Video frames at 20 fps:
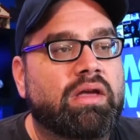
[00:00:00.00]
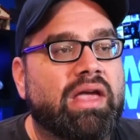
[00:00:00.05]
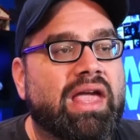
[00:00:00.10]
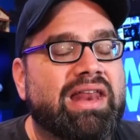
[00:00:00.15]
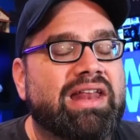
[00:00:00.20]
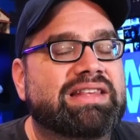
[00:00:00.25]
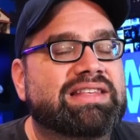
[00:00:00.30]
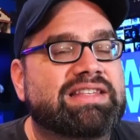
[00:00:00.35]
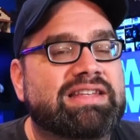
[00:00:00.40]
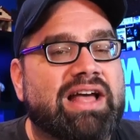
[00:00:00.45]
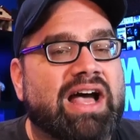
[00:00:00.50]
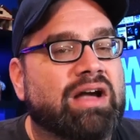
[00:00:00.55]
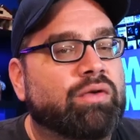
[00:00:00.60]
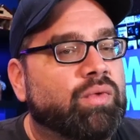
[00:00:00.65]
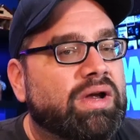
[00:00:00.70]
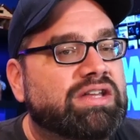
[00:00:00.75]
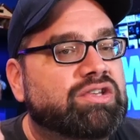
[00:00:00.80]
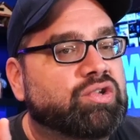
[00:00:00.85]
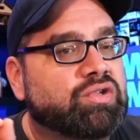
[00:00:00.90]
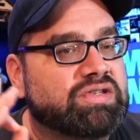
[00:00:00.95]
And it's not
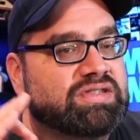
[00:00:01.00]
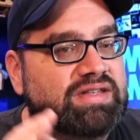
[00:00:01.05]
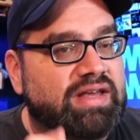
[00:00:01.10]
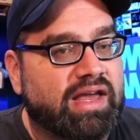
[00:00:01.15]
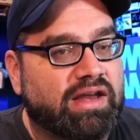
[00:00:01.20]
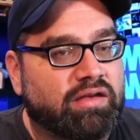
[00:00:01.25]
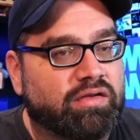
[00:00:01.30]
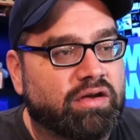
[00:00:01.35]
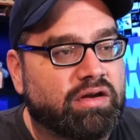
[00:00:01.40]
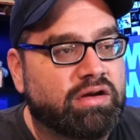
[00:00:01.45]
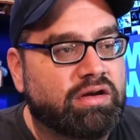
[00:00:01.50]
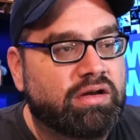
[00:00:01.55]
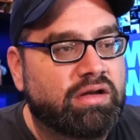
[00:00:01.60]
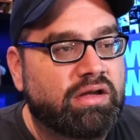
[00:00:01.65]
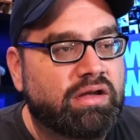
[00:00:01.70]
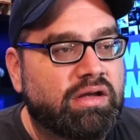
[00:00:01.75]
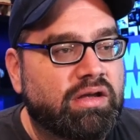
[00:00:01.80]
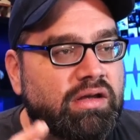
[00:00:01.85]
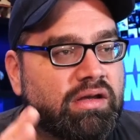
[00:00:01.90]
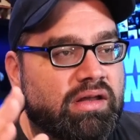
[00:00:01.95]
Rachel Zegler.
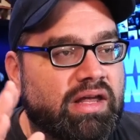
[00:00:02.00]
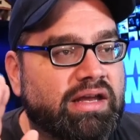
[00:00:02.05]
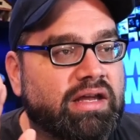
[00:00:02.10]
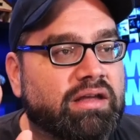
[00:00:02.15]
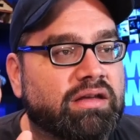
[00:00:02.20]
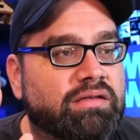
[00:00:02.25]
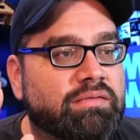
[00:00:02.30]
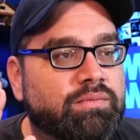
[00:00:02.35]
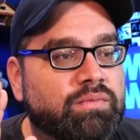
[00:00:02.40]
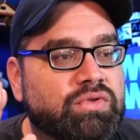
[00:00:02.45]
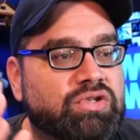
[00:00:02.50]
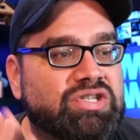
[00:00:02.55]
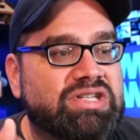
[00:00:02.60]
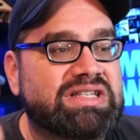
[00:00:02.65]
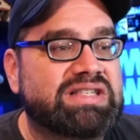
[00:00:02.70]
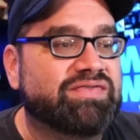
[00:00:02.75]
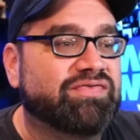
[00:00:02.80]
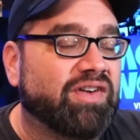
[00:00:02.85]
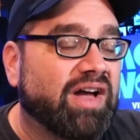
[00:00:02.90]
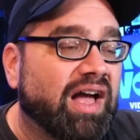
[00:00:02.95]
Like,
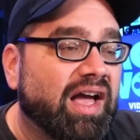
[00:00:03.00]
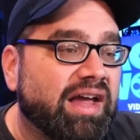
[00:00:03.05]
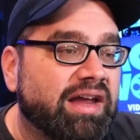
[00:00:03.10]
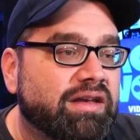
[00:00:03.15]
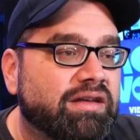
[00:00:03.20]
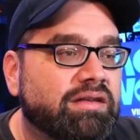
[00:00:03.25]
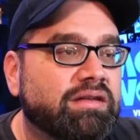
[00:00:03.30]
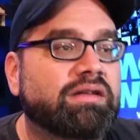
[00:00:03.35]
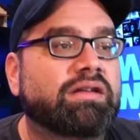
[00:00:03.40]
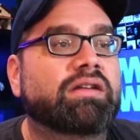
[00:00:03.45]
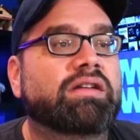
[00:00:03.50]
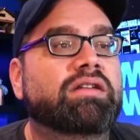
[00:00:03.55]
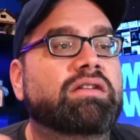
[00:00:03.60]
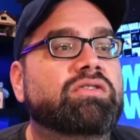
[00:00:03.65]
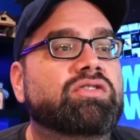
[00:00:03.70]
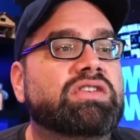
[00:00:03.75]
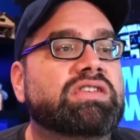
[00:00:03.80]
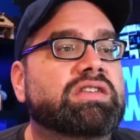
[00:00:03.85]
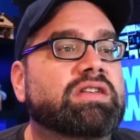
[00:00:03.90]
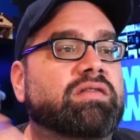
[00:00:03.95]
she's fine.
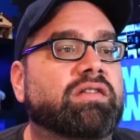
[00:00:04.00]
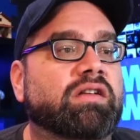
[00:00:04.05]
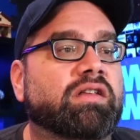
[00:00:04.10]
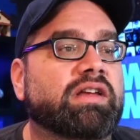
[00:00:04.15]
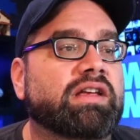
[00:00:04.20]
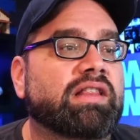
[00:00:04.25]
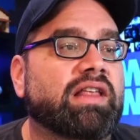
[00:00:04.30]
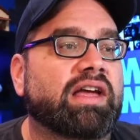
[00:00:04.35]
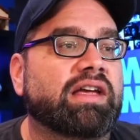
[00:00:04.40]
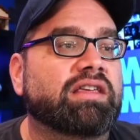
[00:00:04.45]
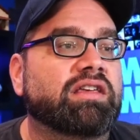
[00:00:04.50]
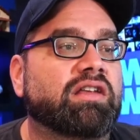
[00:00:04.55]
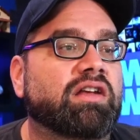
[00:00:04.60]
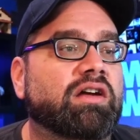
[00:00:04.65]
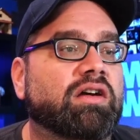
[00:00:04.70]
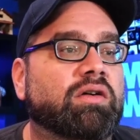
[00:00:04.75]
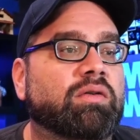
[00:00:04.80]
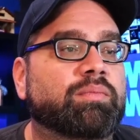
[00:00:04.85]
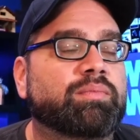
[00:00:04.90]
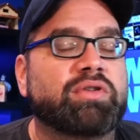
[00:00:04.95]
She's clearly, like, you
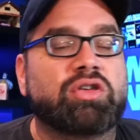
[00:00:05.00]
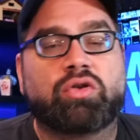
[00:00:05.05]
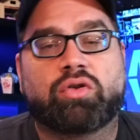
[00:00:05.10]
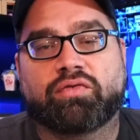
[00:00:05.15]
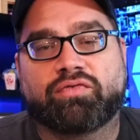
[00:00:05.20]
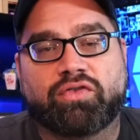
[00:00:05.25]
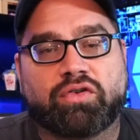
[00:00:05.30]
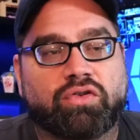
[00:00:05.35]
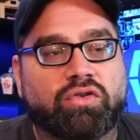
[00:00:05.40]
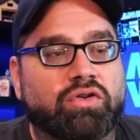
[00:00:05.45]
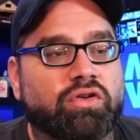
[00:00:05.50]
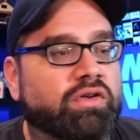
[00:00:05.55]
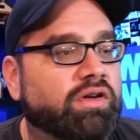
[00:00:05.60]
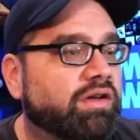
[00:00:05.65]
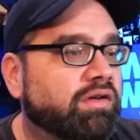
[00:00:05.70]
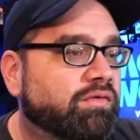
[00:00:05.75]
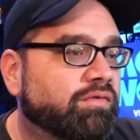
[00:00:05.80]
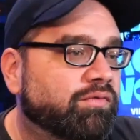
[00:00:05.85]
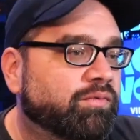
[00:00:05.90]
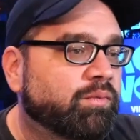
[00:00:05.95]
know, beautiful
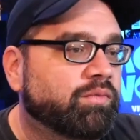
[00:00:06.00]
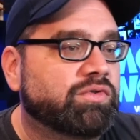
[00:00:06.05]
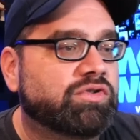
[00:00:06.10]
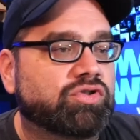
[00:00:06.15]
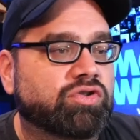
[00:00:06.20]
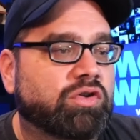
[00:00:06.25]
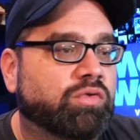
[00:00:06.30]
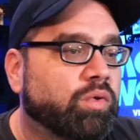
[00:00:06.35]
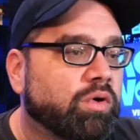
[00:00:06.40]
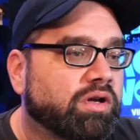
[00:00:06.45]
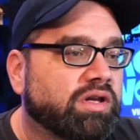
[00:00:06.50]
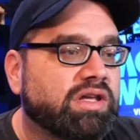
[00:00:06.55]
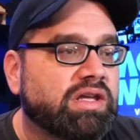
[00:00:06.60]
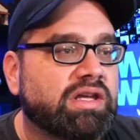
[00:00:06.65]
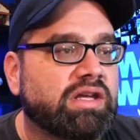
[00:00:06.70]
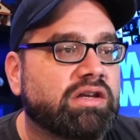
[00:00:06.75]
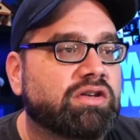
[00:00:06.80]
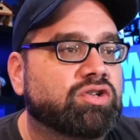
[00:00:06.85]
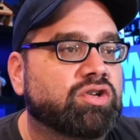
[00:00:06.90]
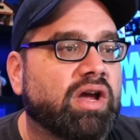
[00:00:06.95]
and
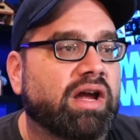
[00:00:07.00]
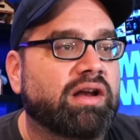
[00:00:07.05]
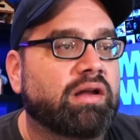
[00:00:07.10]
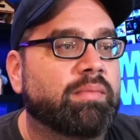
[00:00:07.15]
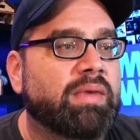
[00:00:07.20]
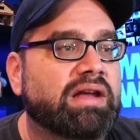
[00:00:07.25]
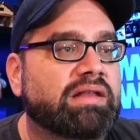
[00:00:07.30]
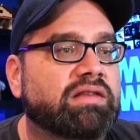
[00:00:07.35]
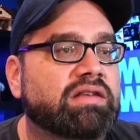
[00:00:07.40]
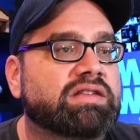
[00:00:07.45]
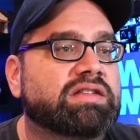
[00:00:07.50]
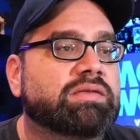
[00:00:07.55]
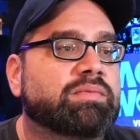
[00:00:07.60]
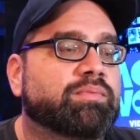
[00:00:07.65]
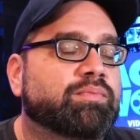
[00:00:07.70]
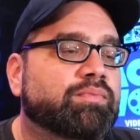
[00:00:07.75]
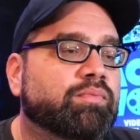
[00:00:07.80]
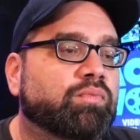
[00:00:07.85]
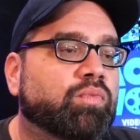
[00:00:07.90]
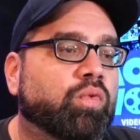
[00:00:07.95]
quirky and trying to make this
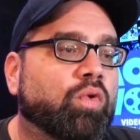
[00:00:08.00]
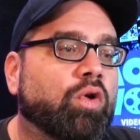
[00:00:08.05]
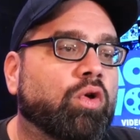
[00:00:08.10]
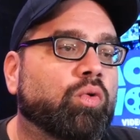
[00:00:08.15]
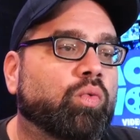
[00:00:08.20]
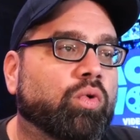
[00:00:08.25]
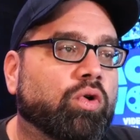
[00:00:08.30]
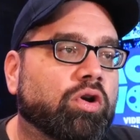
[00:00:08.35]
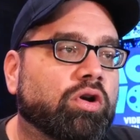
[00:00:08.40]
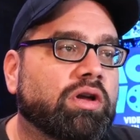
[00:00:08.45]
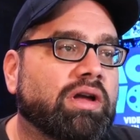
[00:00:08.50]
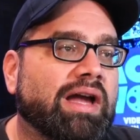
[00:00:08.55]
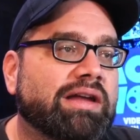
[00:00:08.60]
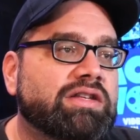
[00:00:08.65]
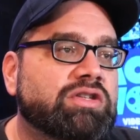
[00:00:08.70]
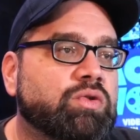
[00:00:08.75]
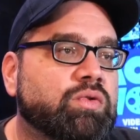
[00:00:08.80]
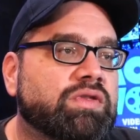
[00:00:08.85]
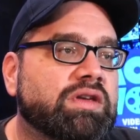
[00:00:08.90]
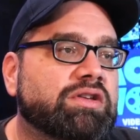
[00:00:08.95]
role work. I
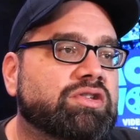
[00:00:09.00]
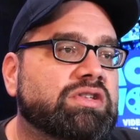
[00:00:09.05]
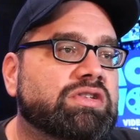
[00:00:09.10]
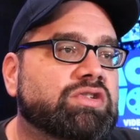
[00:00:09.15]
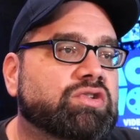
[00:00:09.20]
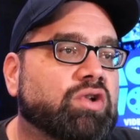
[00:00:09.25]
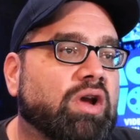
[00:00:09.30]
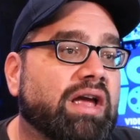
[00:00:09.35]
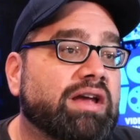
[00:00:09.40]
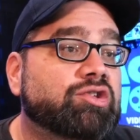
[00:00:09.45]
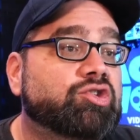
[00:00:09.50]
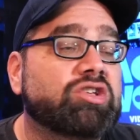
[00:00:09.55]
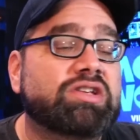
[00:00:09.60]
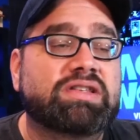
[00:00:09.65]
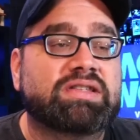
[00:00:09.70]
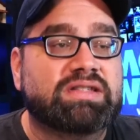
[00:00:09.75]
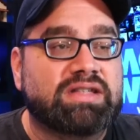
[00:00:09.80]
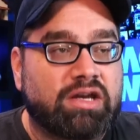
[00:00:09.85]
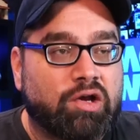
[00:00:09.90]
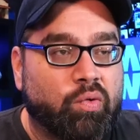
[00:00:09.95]
do think she's trying. She
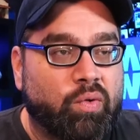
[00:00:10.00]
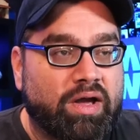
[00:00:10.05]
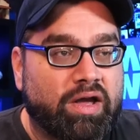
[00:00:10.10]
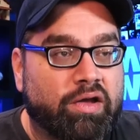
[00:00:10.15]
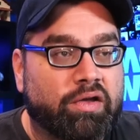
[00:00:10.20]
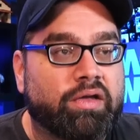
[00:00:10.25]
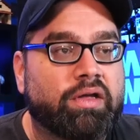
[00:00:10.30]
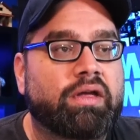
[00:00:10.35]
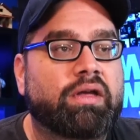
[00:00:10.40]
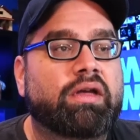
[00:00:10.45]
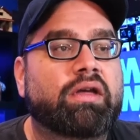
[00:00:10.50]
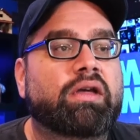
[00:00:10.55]
can sing well.